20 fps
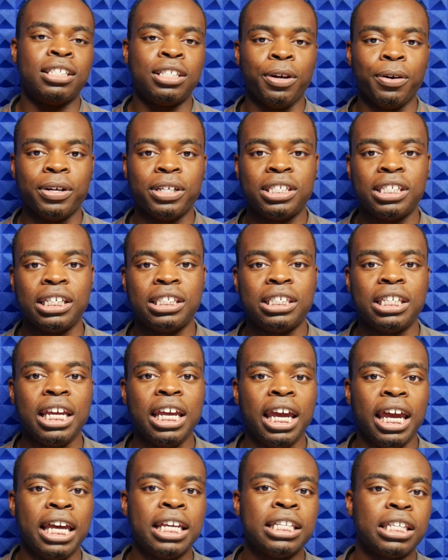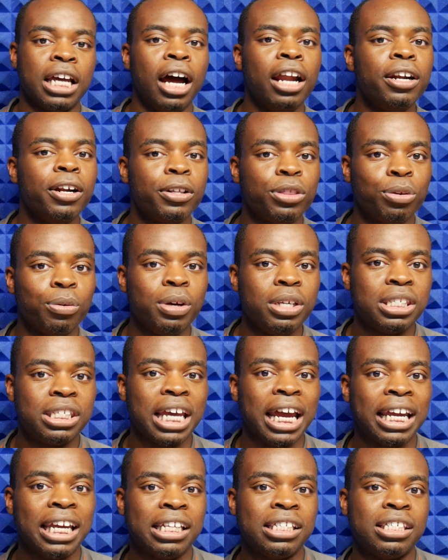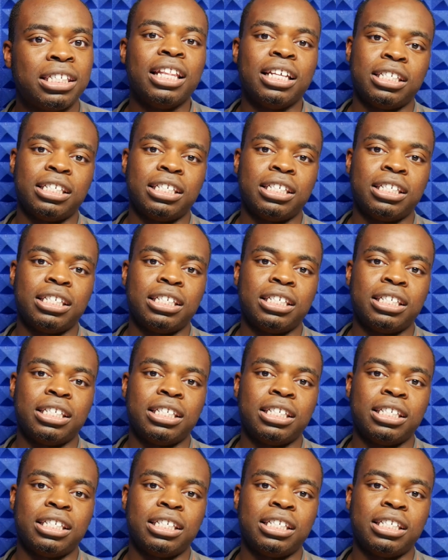0 to 60 is under 3 seconds,